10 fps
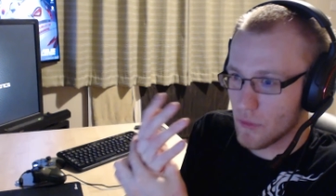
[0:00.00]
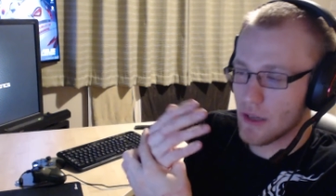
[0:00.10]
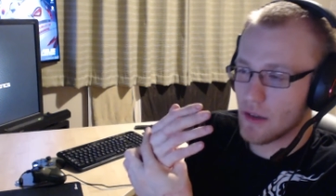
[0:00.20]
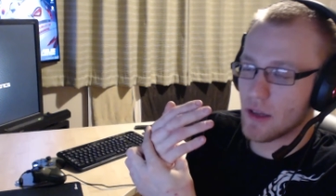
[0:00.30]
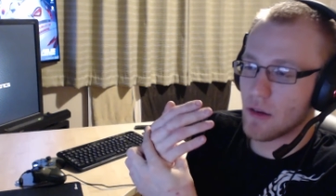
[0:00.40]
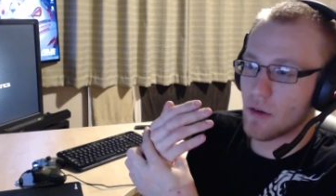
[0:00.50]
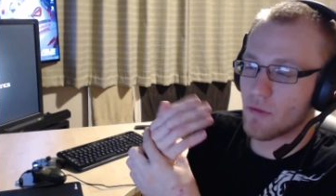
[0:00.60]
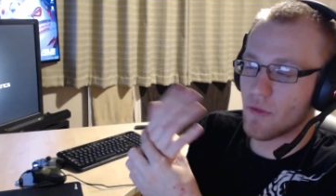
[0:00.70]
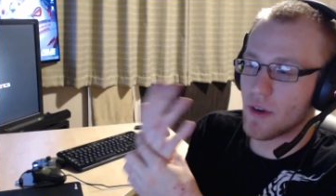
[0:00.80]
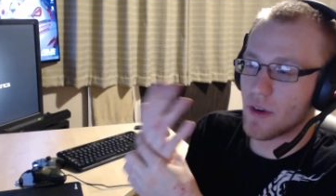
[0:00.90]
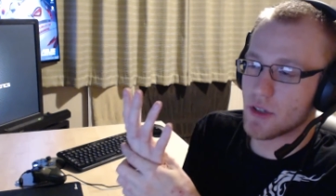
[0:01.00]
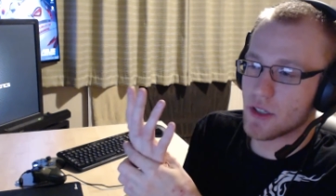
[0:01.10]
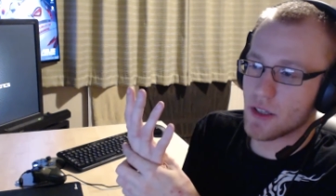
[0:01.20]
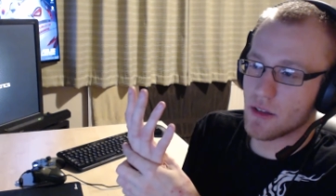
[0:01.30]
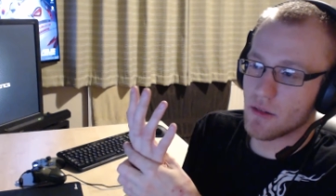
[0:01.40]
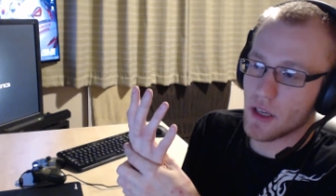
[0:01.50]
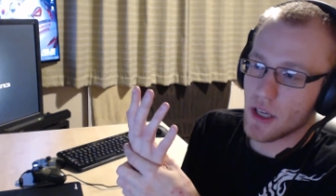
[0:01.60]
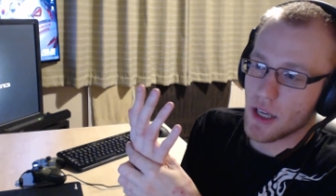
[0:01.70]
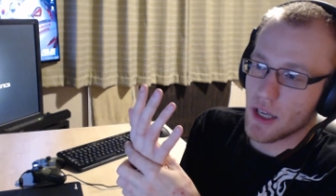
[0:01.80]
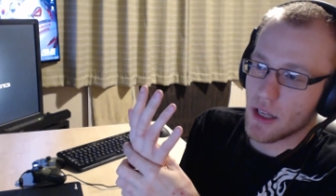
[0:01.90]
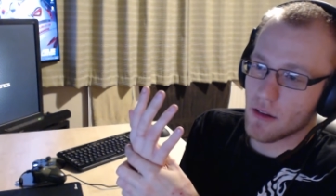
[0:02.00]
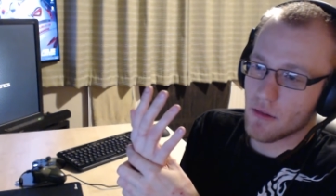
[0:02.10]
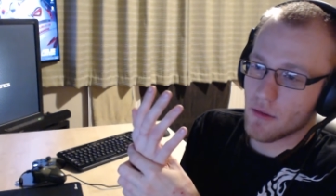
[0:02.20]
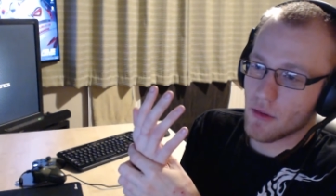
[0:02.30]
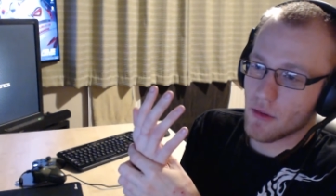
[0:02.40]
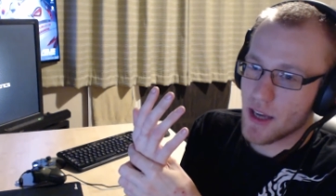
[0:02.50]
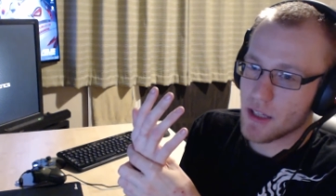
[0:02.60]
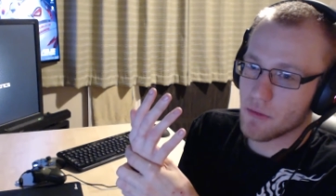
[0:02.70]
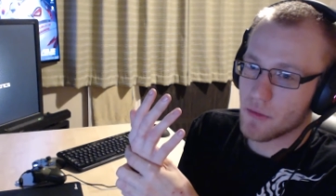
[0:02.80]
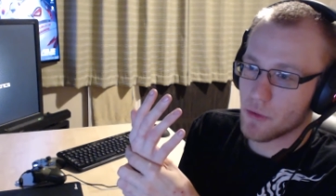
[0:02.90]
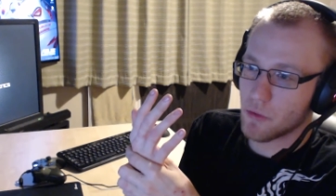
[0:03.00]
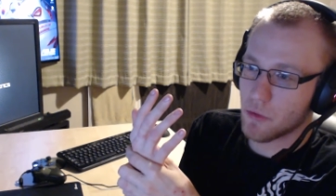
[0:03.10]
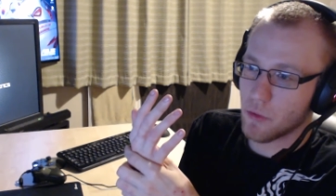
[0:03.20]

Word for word: it, it, it, was the maximums